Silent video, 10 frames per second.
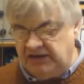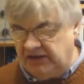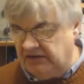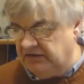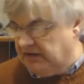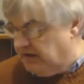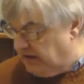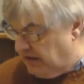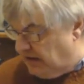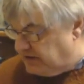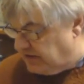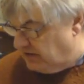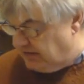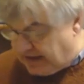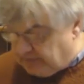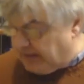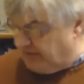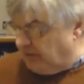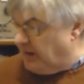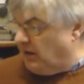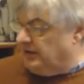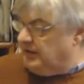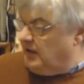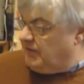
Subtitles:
radio. So anyway, there we are.